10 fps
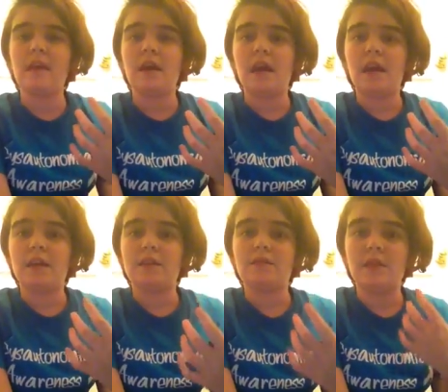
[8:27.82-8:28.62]
it
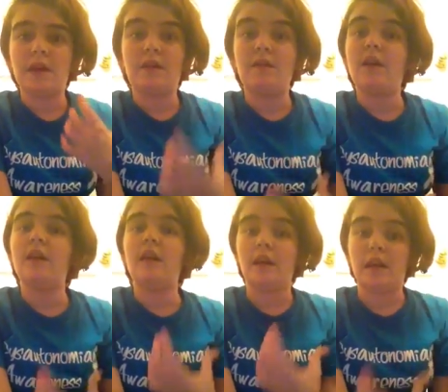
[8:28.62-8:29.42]
is very, very
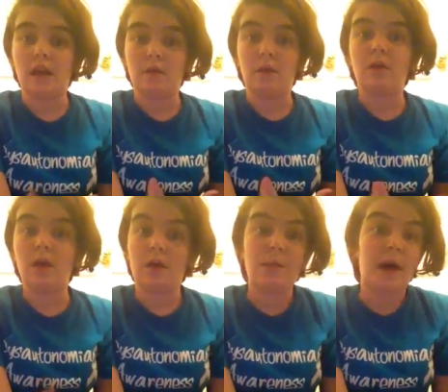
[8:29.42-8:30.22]
likely I will
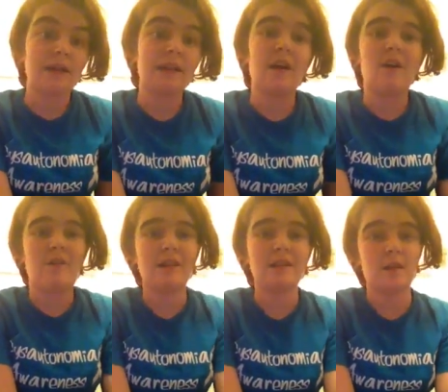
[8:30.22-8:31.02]
uh, pass out if
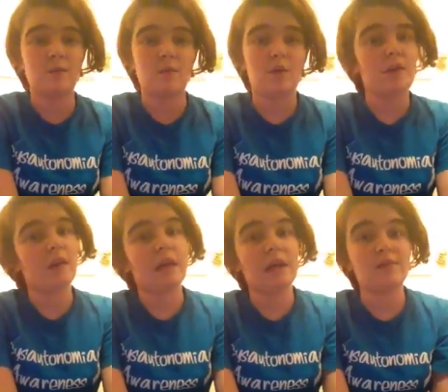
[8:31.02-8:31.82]
I stand more
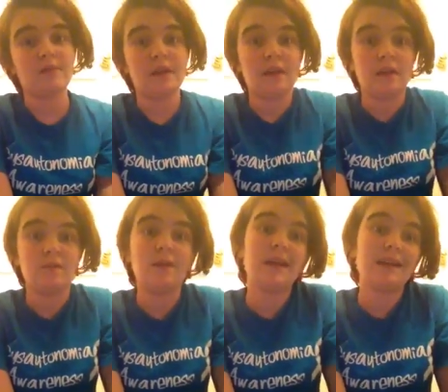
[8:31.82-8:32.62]
than like three
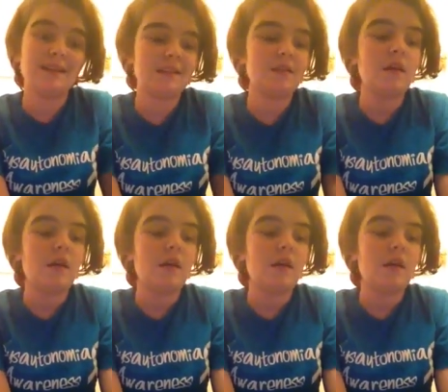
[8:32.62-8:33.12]
minutes.